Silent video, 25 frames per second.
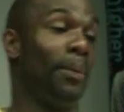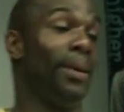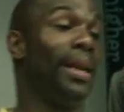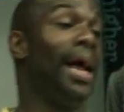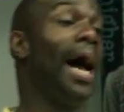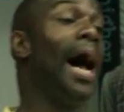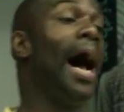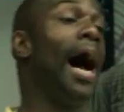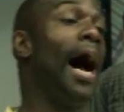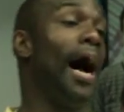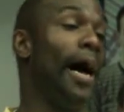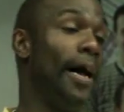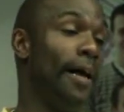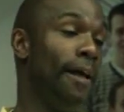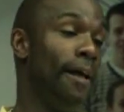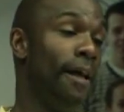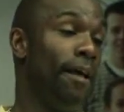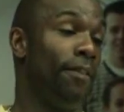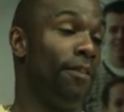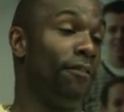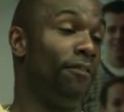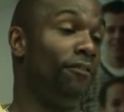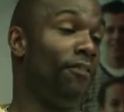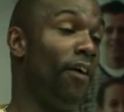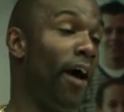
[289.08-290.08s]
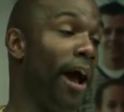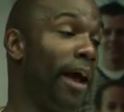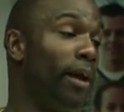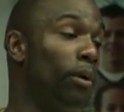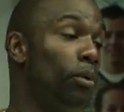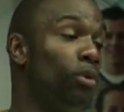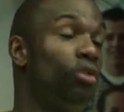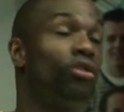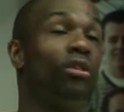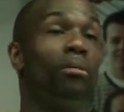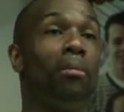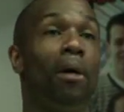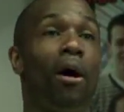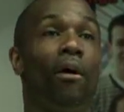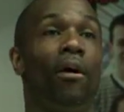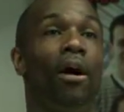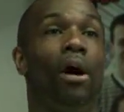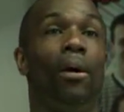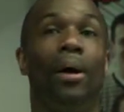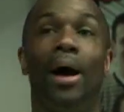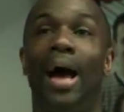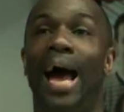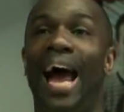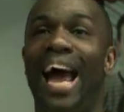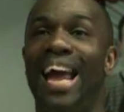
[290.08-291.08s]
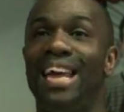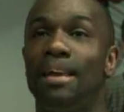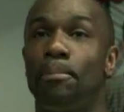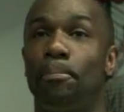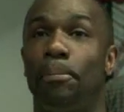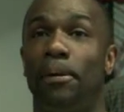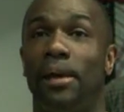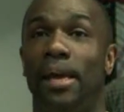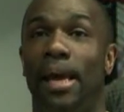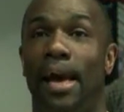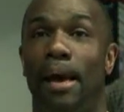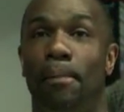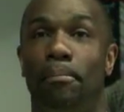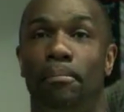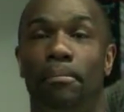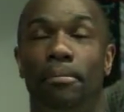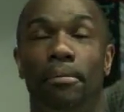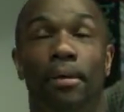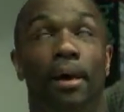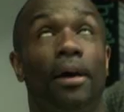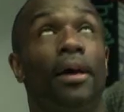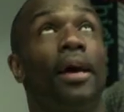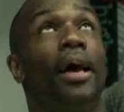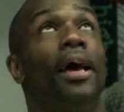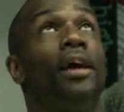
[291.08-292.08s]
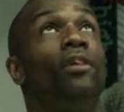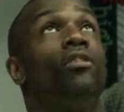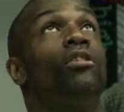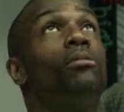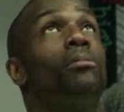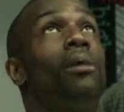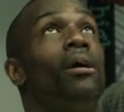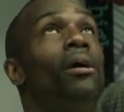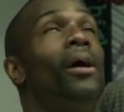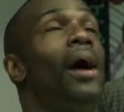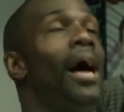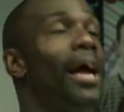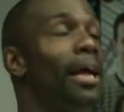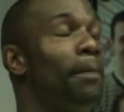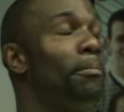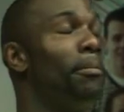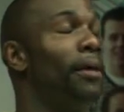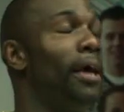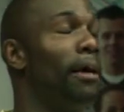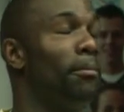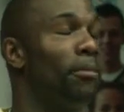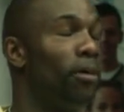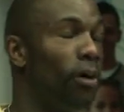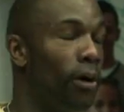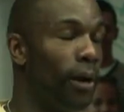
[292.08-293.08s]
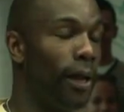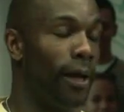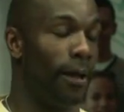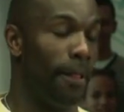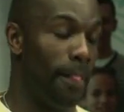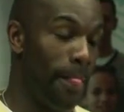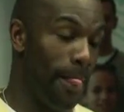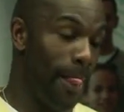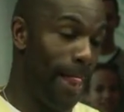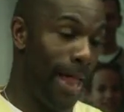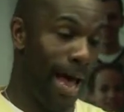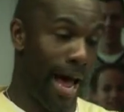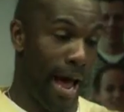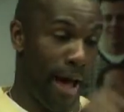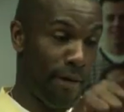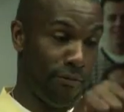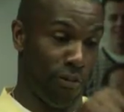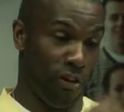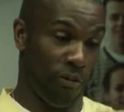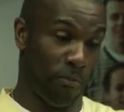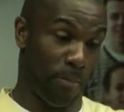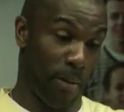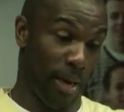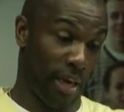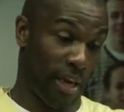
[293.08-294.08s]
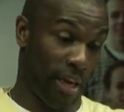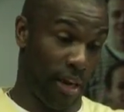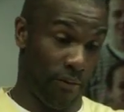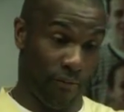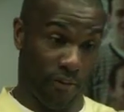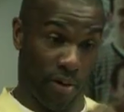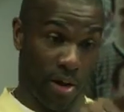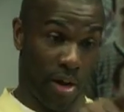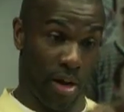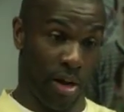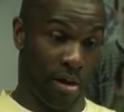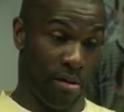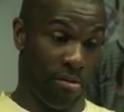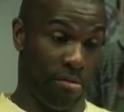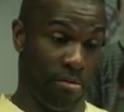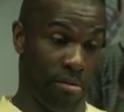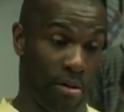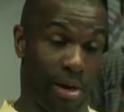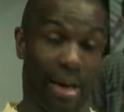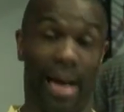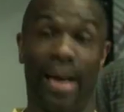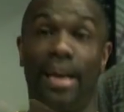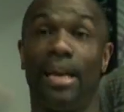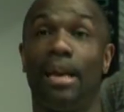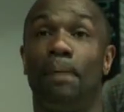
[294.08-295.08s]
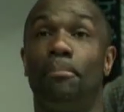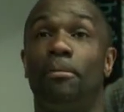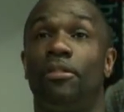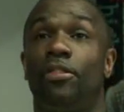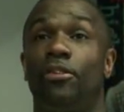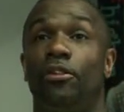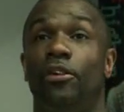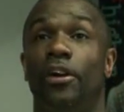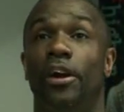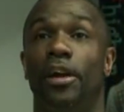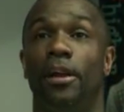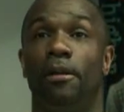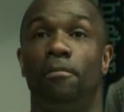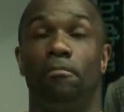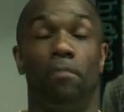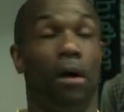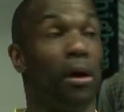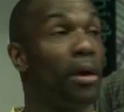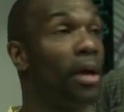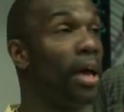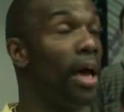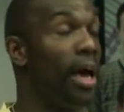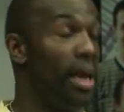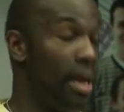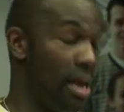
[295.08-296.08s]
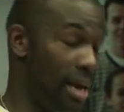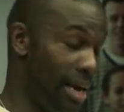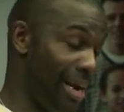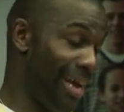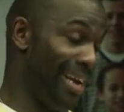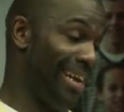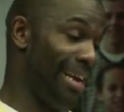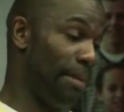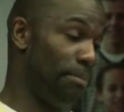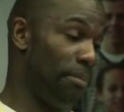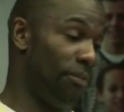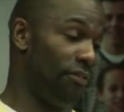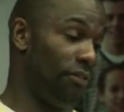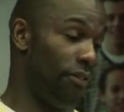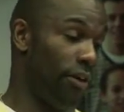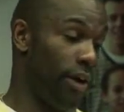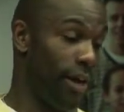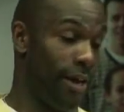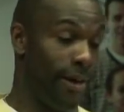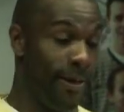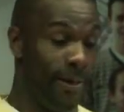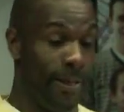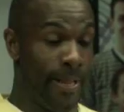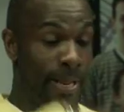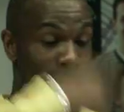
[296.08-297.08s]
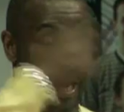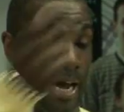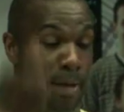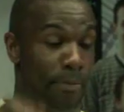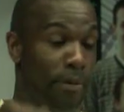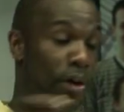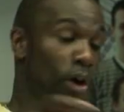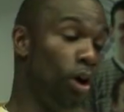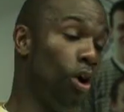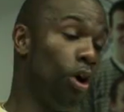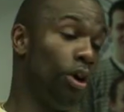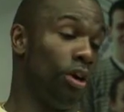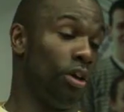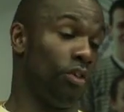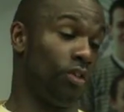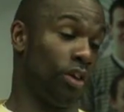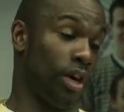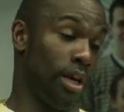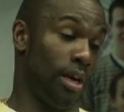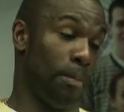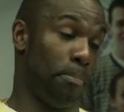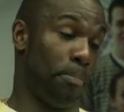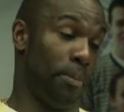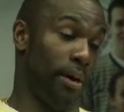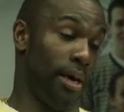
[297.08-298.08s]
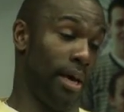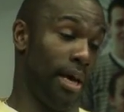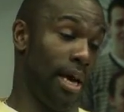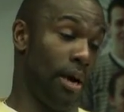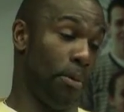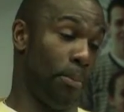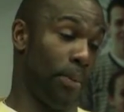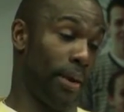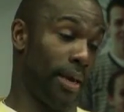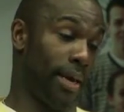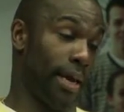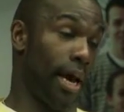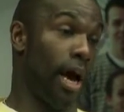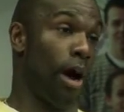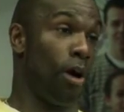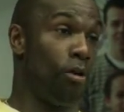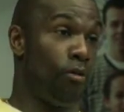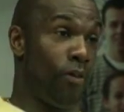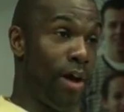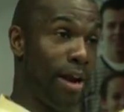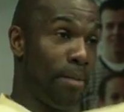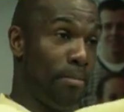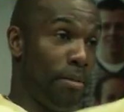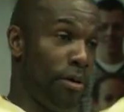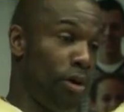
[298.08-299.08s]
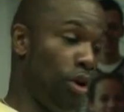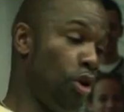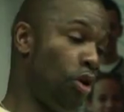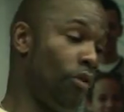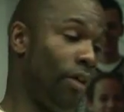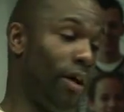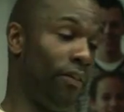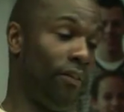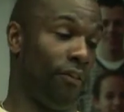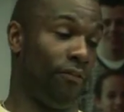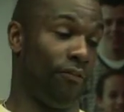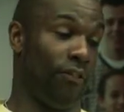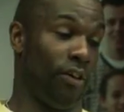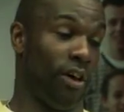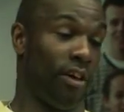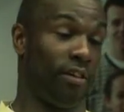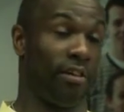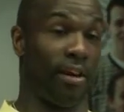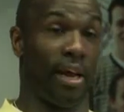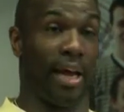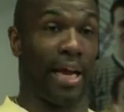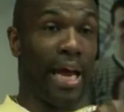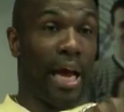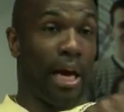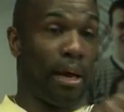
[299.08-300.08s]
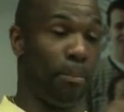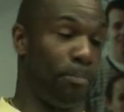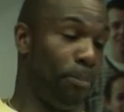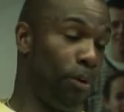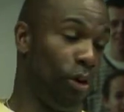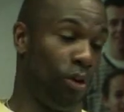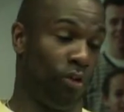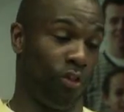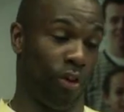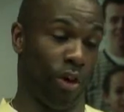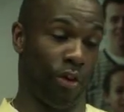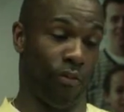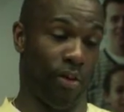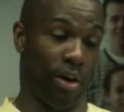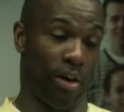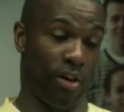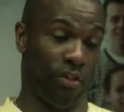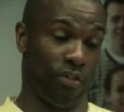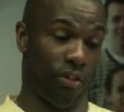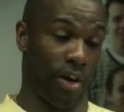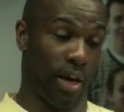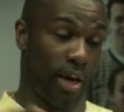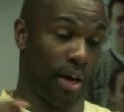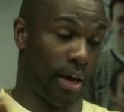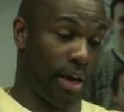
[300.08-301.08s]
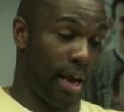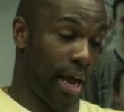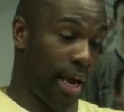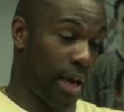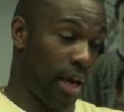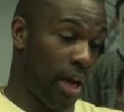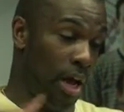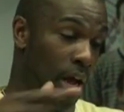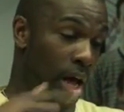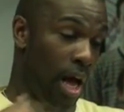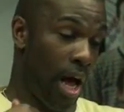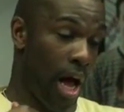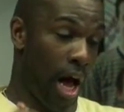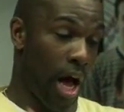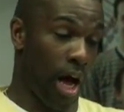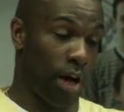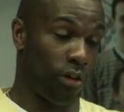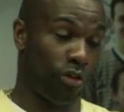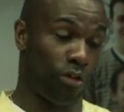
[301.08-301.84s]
went, Ah, the final's tomorrow at 8 pm. OK, tomorrow at 8 pm, got it. And you've been given lane number three. OK, lane number three. And the order's going to be, here we go, Redmond, you are on the first leg. Akabusi, you are on the second leg. Uh,